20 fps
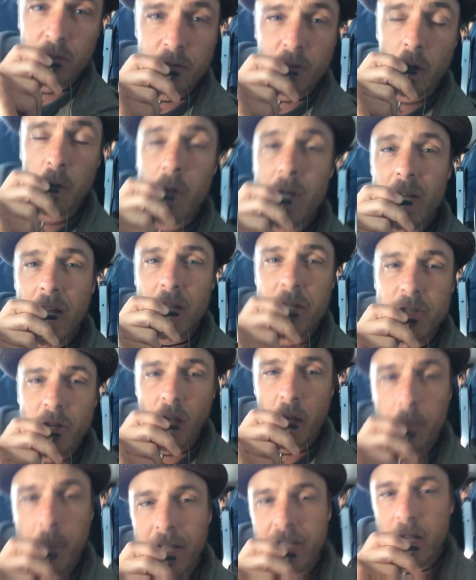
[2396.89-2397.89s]
So a
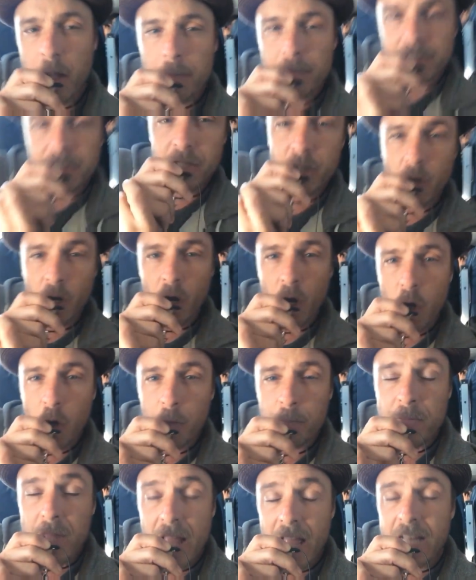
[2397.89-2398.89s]
dog might come into your
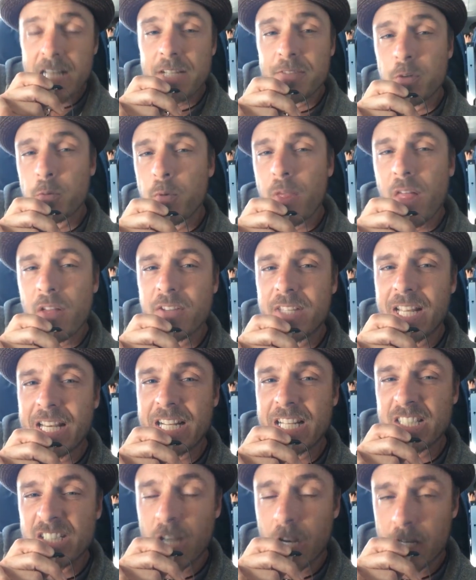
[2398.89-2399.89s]
home, and even without
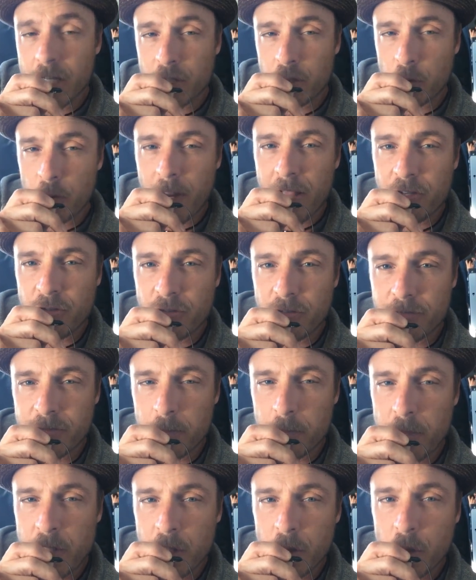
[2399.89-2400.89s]
getting a ton of direction
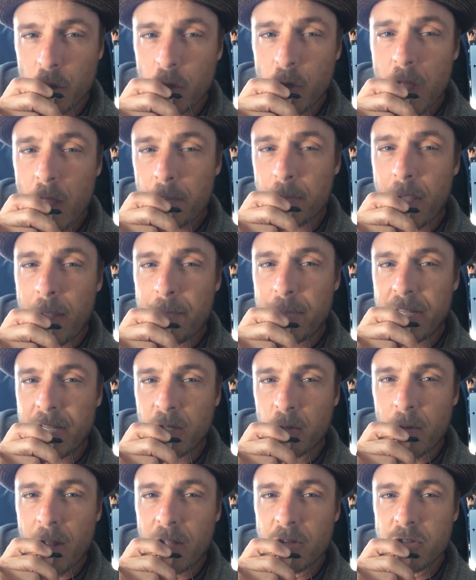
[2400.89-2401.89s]
from you, by
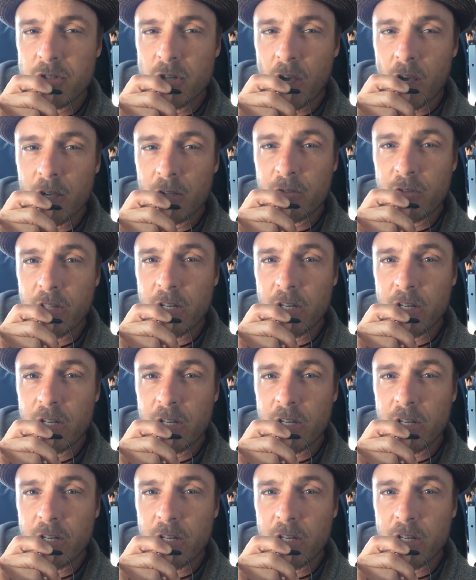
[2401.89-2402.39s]
being around dogs